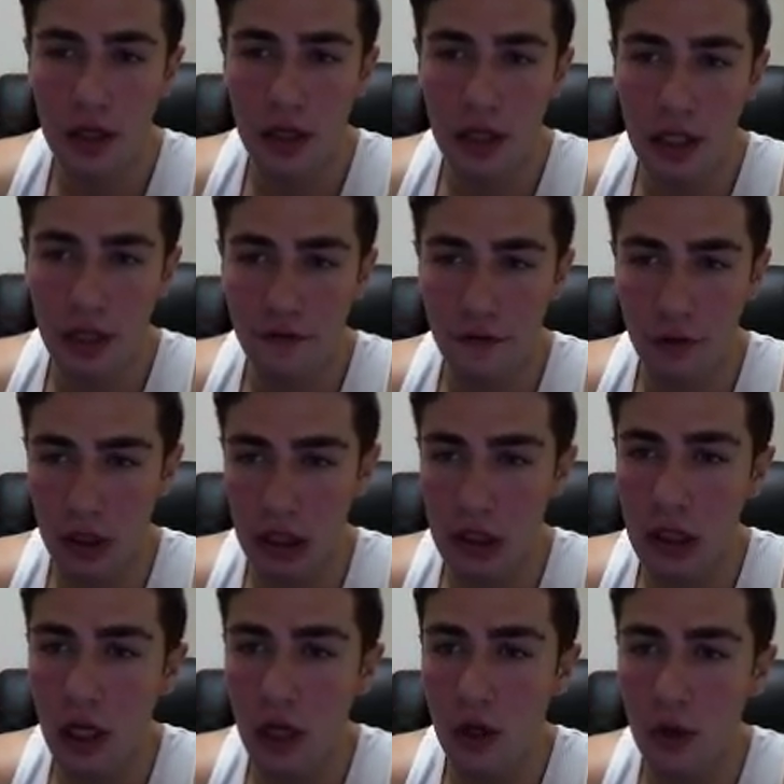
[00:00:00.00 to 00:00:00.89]
If it would
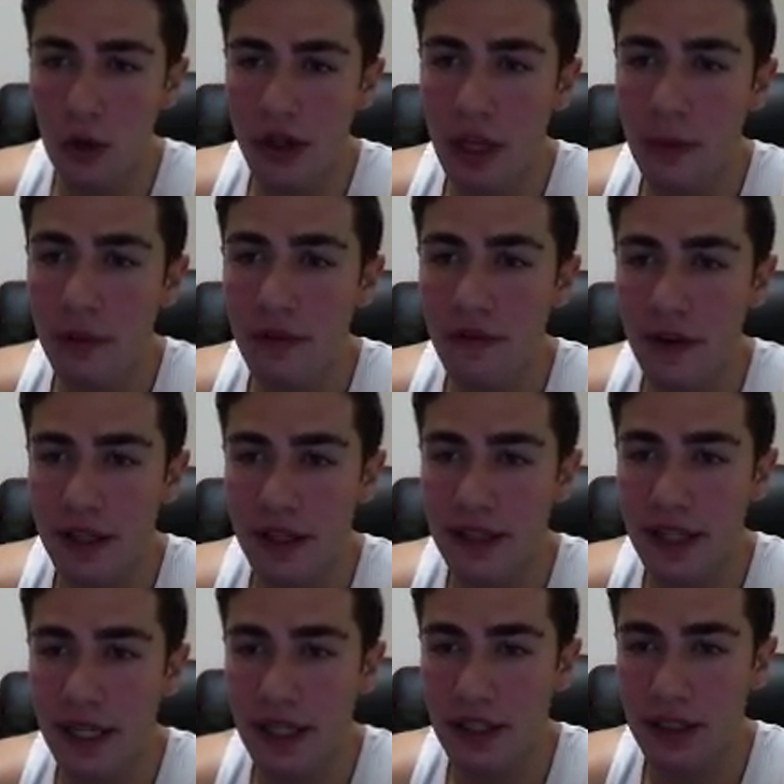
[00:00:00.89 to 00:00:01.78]
load, that'd be
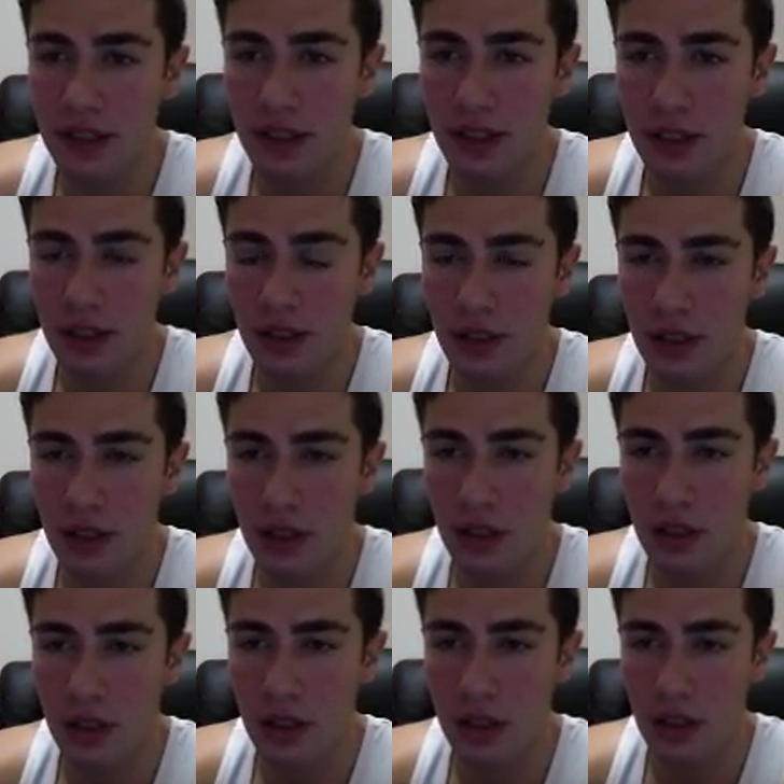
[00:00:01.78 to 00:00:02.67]
fantastic.
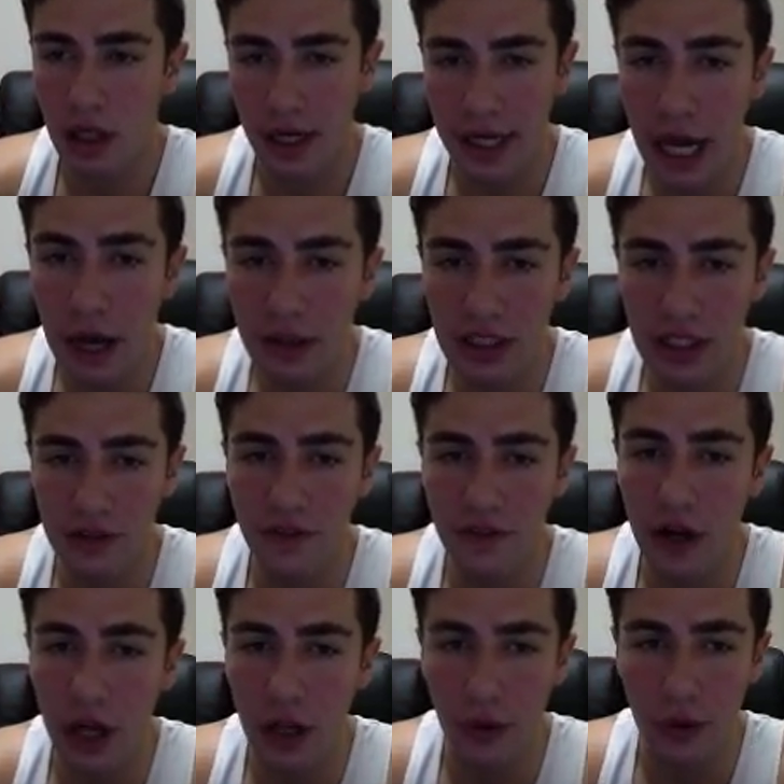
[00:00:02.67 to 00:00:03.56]
All right, now it says
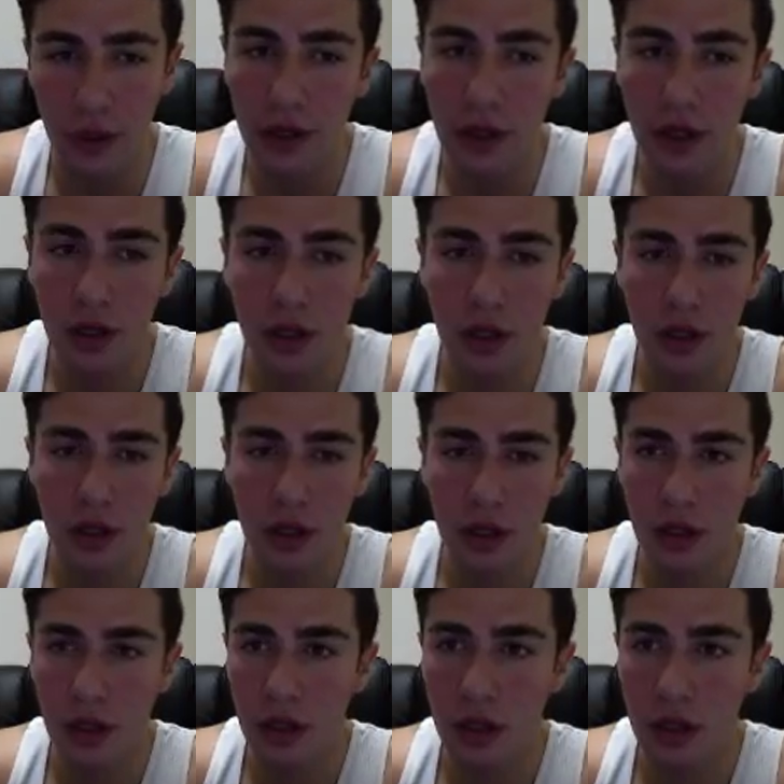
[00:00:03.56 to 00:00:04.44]
following.
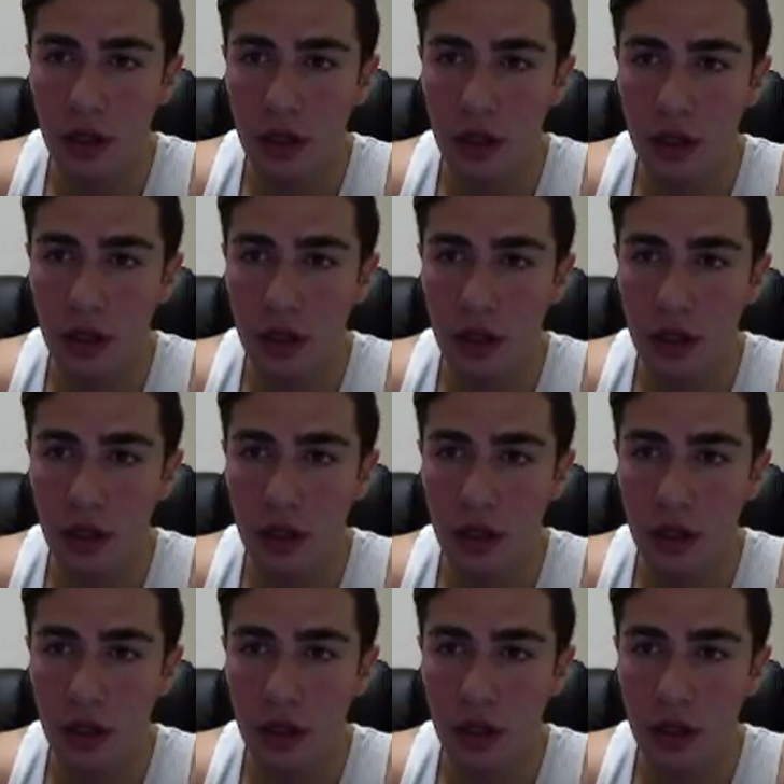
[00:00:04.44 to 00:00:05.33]

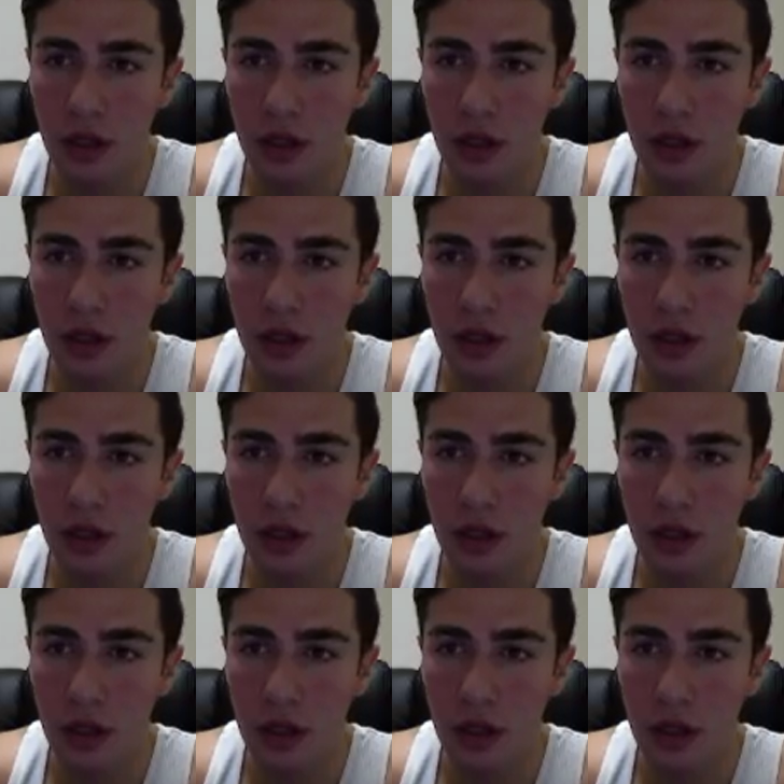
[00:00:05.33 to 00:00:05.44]
Okay.